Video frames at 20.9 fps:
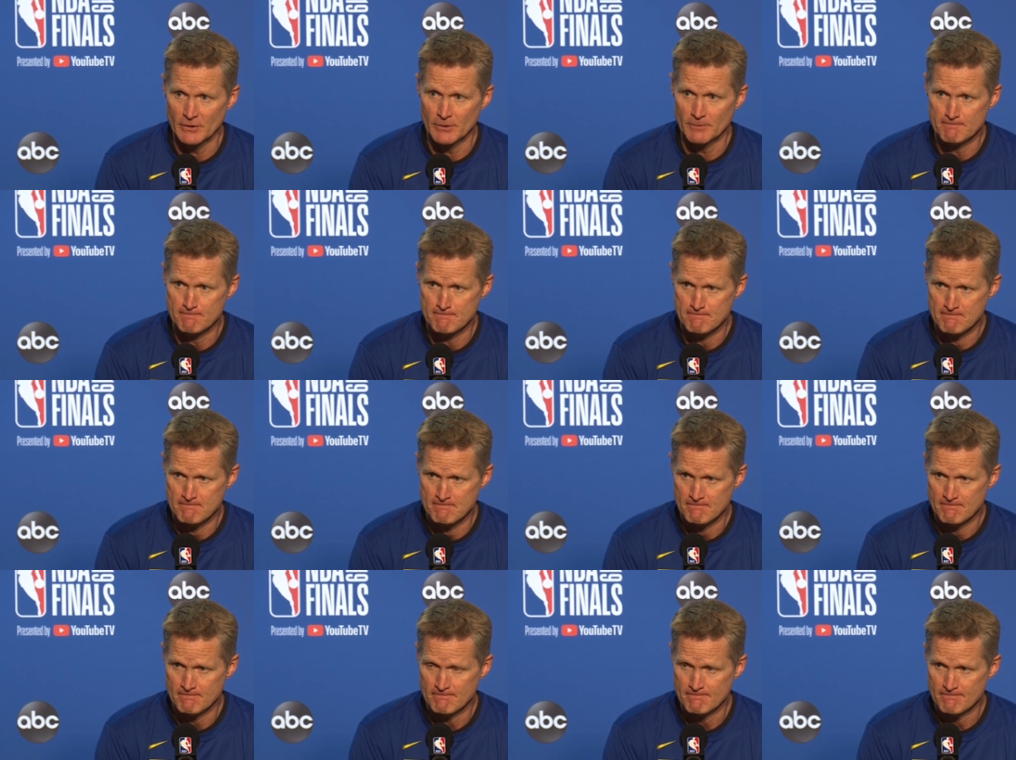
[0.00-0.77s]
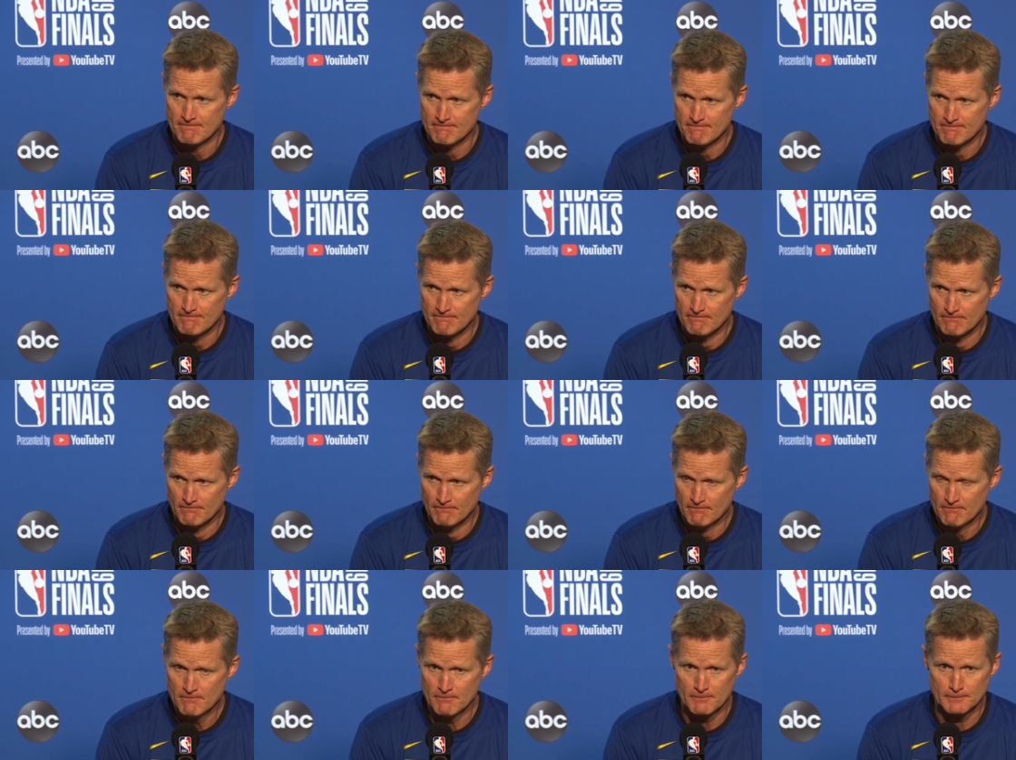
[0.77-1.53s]
do.
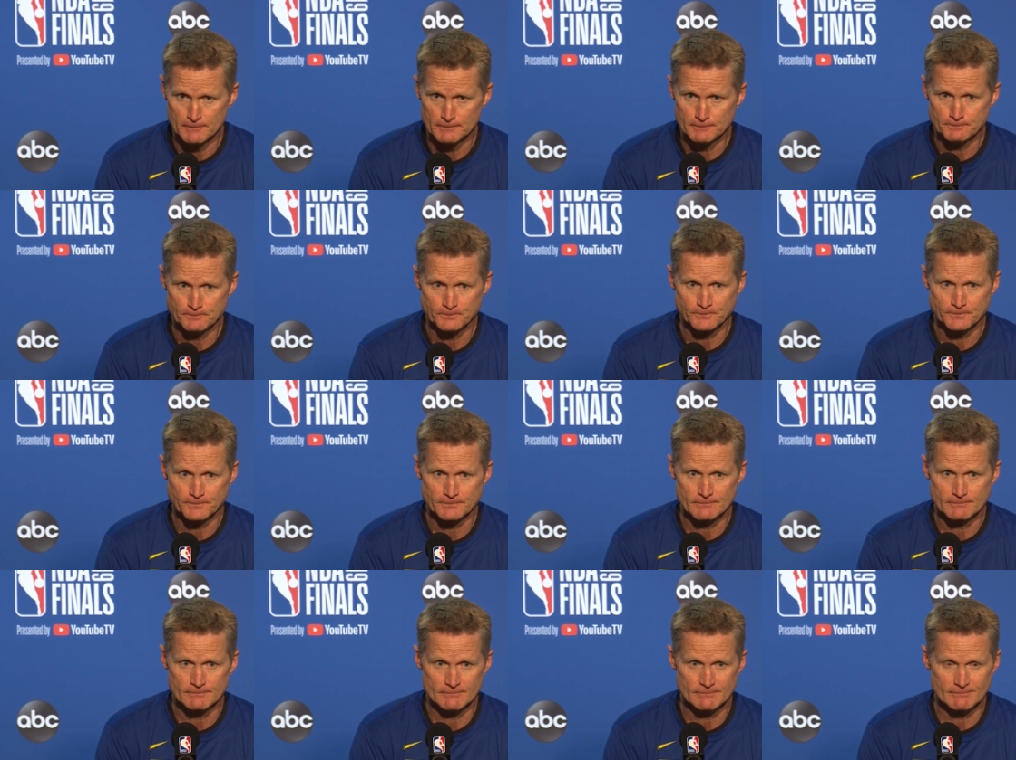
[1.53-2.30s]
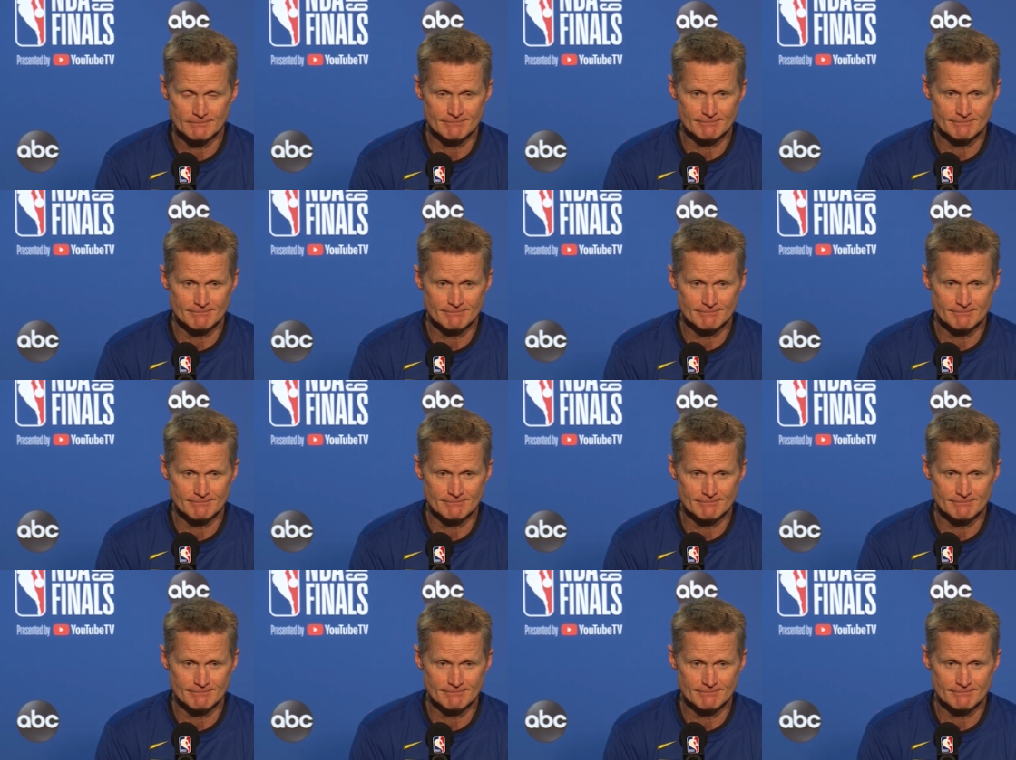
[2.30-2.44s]
Mark, in the front. Steve, Mark